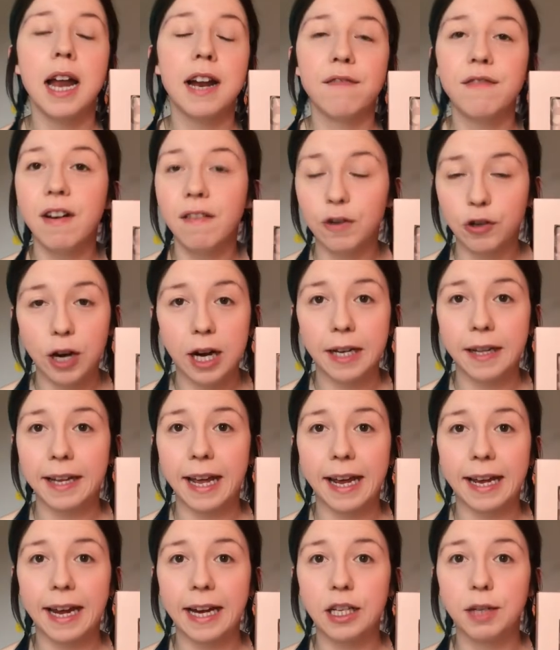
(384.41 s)
I've never tried the
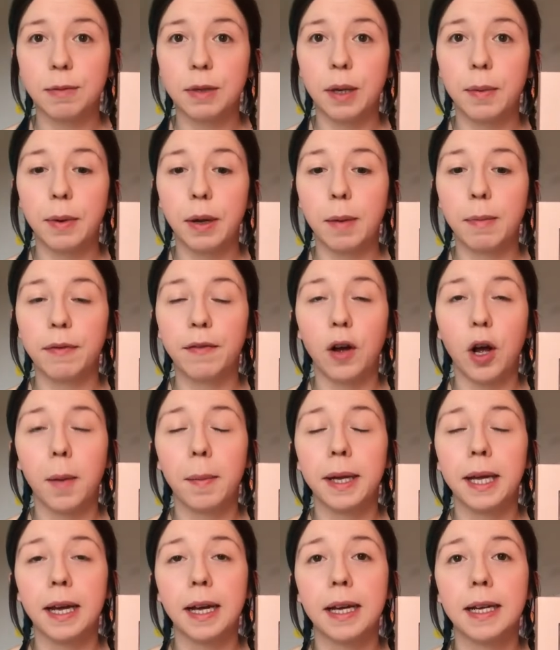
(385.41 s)
KKW Beauty before
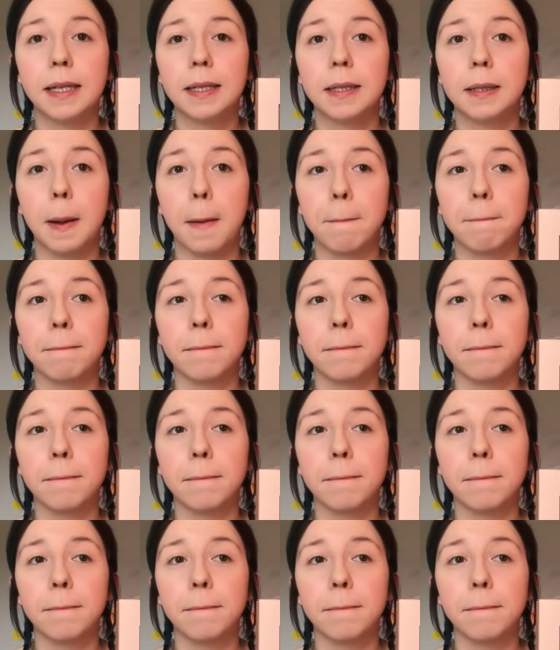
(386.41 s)
because